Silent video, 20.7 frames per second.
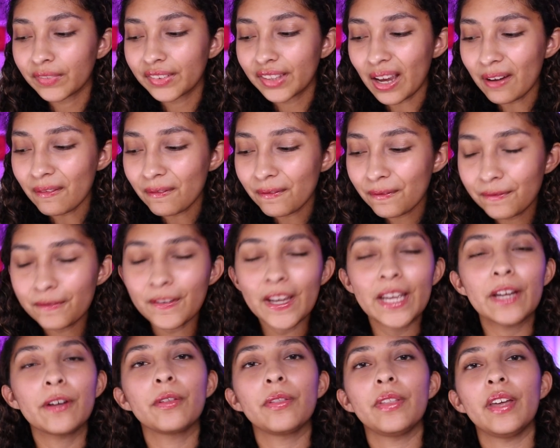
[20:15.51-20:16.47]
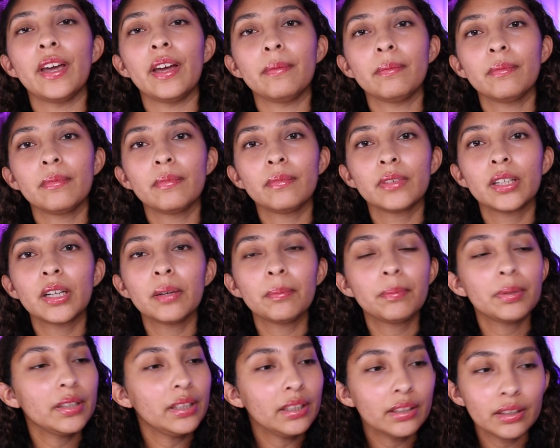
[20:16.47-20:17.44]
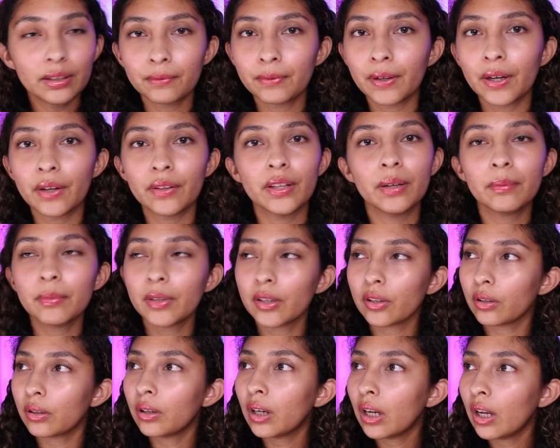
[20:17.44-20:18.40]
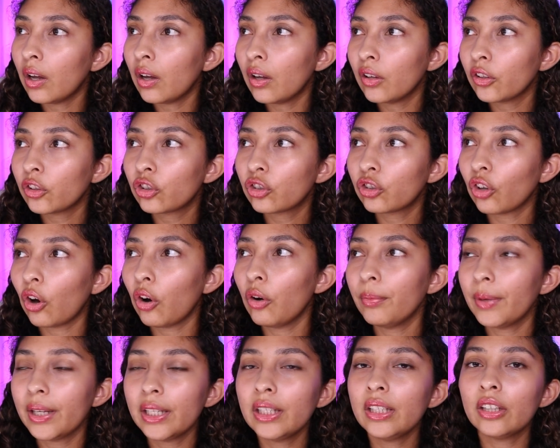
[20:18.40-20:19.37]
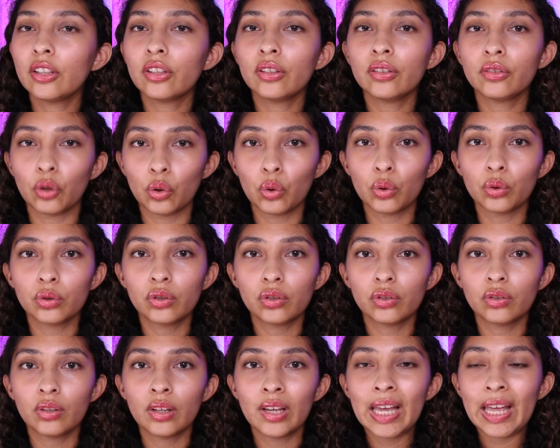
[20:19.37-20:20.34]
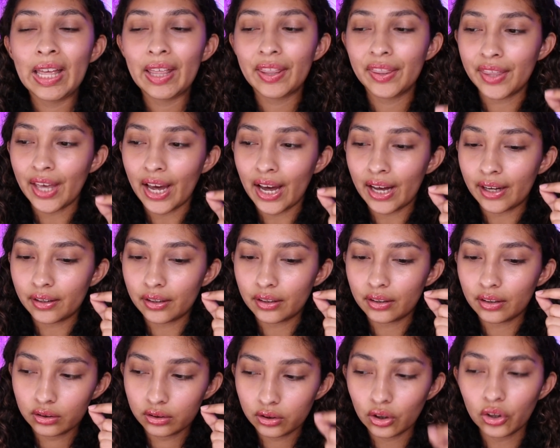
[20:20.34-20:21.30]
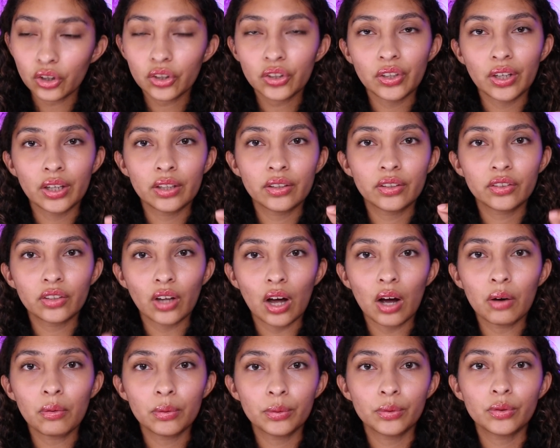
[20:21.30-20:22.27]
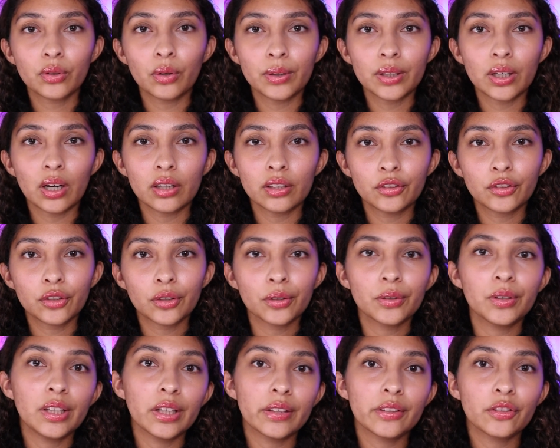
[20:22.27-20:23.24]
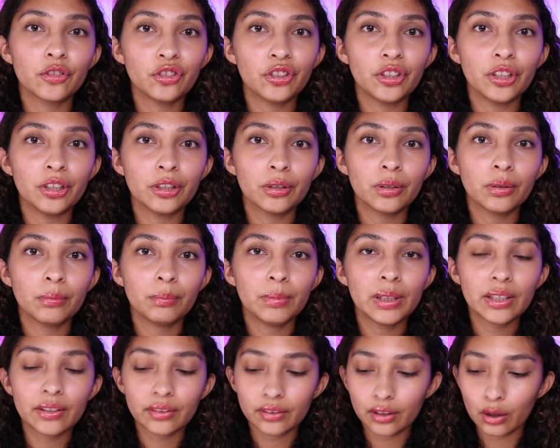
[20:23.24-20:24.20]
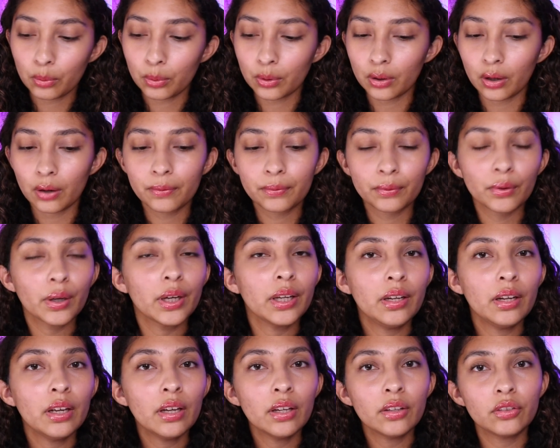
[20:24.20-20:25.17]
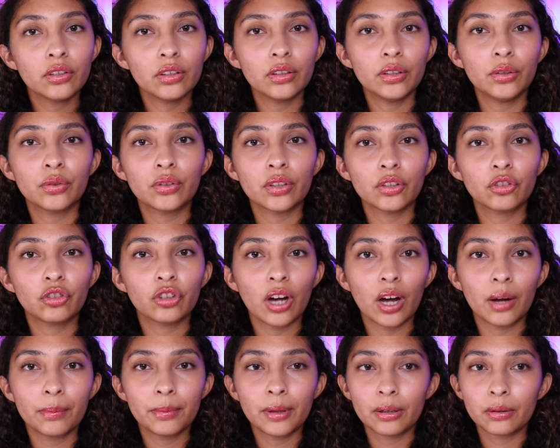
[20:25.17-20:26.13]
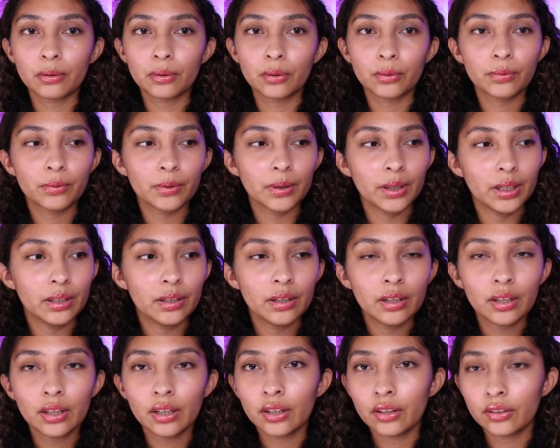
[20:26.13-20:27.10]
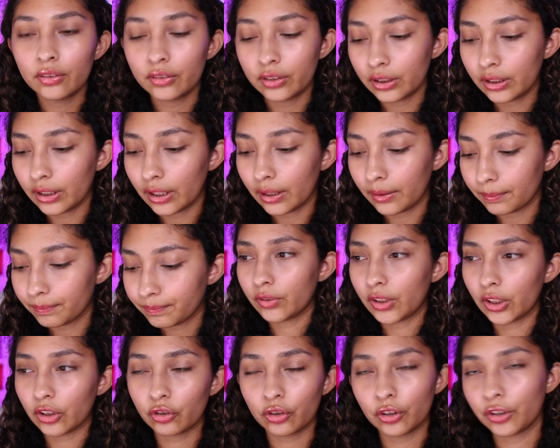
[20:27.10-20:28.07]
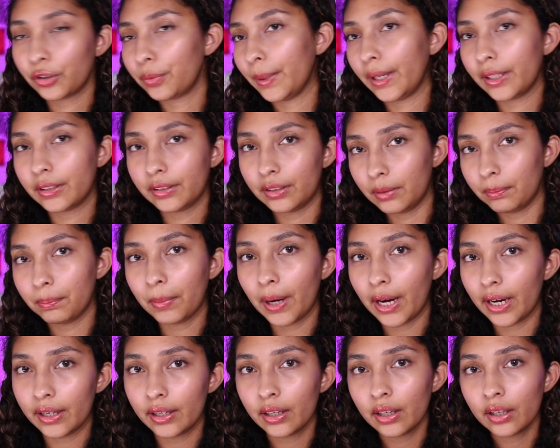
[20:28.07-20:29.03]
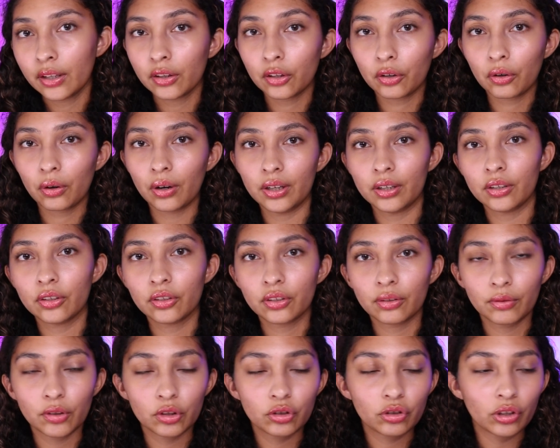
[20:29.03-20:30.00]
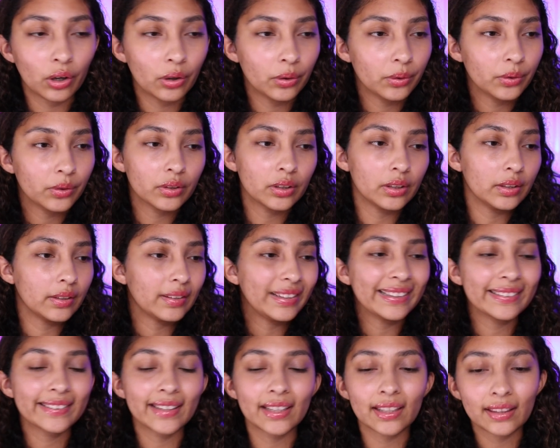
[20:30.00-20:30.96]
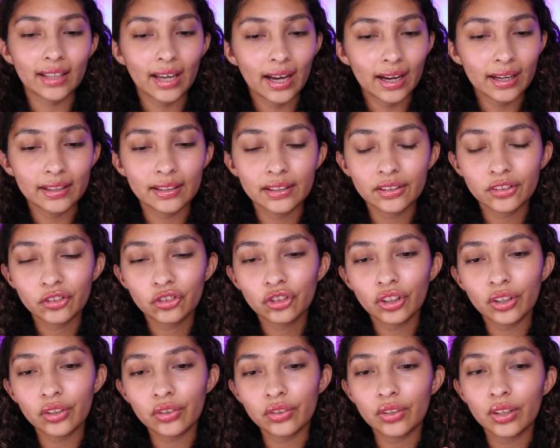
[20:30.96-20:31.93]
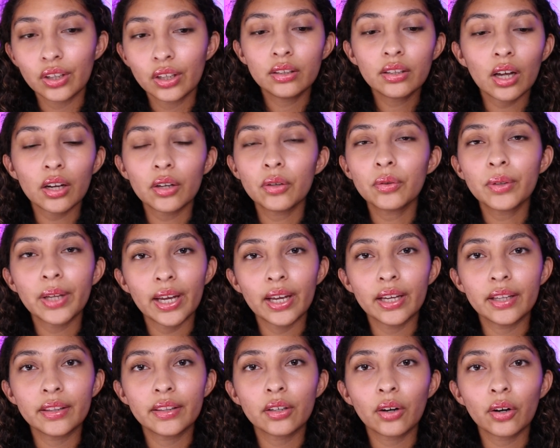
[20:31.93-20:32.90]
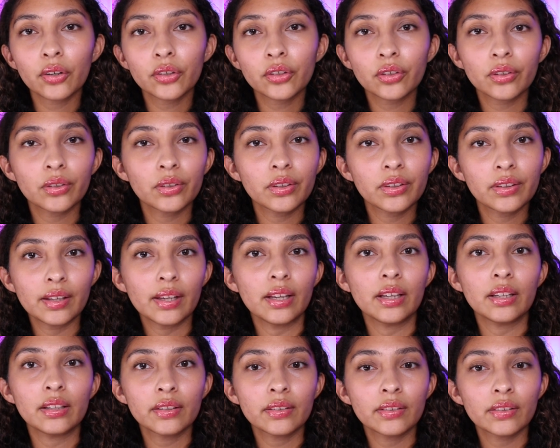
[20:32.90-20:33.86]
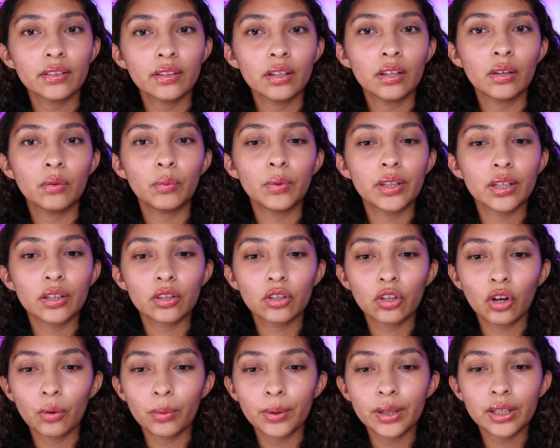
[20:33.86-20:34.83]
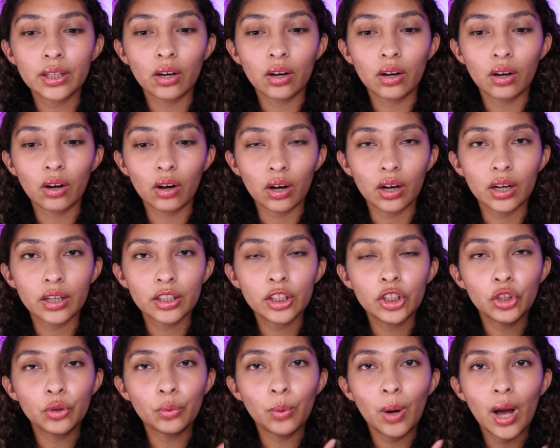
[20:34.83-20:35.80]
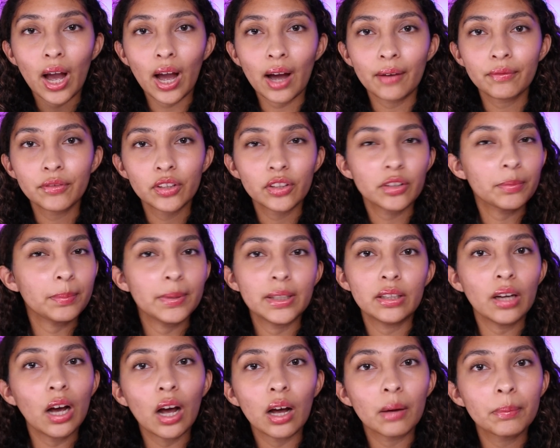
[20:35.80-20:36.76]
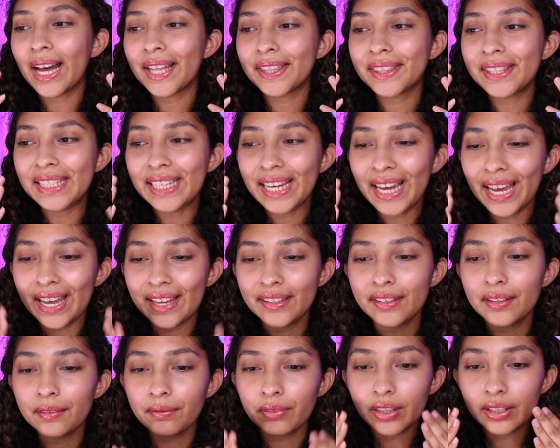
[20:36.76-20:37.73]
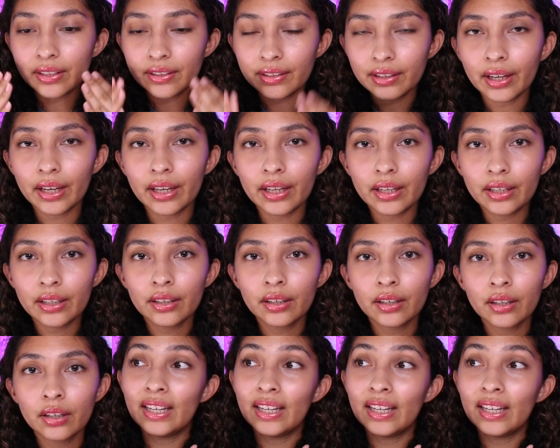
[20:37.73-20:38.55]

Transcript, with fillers: that fail them, completely fail them. There are so many adults that looked and saw what was going on and turned the other cheek because they were afraid to lose their job. They were afraid to get disrespected by the creators of the shows and things like that. And it's just not okay. There are certain things when they're going on, you have to speak up. At the end of the day,